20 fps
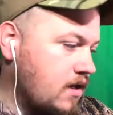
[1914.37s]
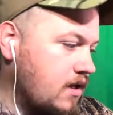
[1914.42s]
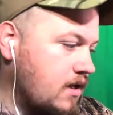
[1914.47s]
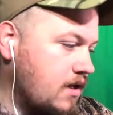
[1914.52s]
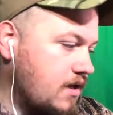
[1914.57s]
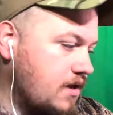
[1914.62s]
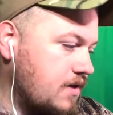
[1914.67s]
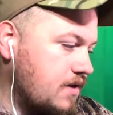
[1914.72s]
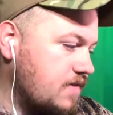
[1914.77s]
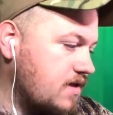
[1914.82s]

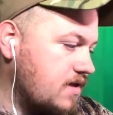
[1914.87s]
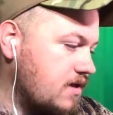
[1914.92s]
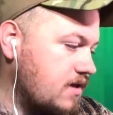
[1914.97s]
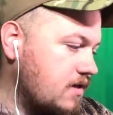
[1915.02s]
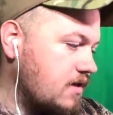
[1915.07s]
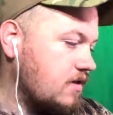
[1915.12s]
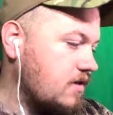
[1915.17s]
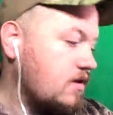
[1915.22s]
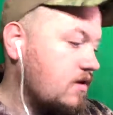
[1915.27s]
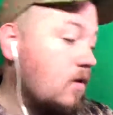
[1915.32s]
And
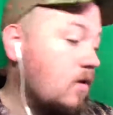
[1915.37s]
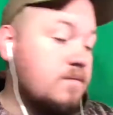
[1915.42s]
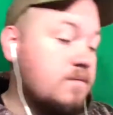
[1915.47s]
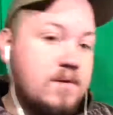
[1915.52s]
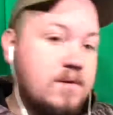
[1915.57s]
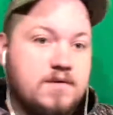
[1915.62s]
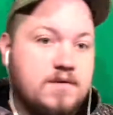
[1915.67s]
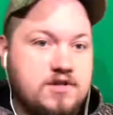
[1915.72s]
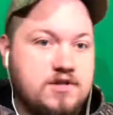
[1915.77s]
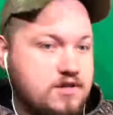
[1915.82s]
the gold
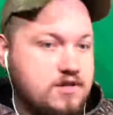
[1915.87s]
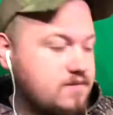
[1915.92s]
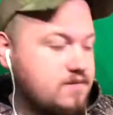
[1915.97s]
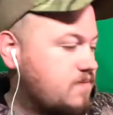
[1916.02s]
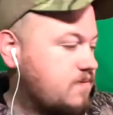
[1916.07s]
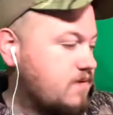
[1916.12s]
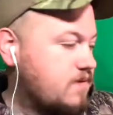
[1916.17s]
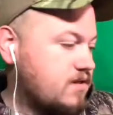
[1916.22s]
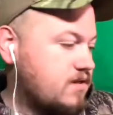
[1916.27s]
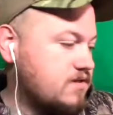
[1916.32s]
membership
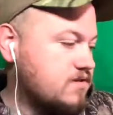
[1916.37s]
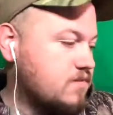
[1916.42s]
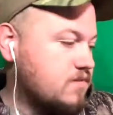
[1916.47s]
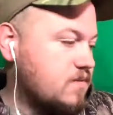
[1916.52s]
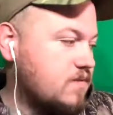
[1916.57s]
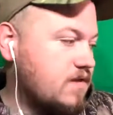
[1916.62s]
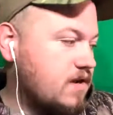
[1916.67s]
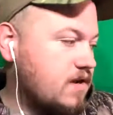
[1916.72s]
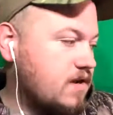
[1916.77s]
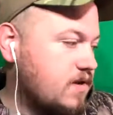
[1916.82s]
is the one
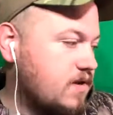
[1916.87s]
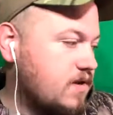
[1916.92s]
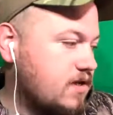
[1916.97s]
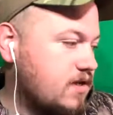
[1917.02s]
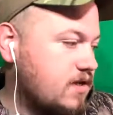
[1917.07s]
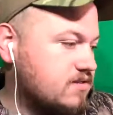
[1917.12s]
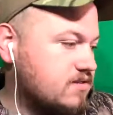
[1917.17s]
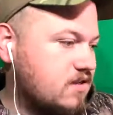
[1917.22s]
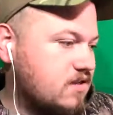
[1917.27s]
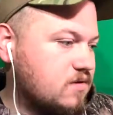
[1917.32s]
that I went ahead and
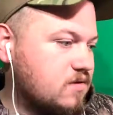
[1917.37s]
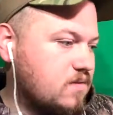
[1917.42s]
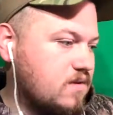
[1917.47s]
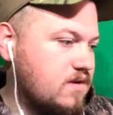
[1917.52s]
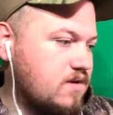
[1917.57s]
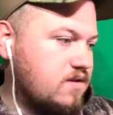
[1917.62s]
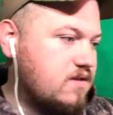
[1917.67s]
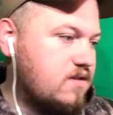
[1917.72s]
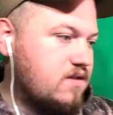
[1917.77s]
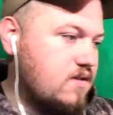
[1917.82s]
stuck
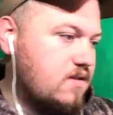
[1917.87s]
with.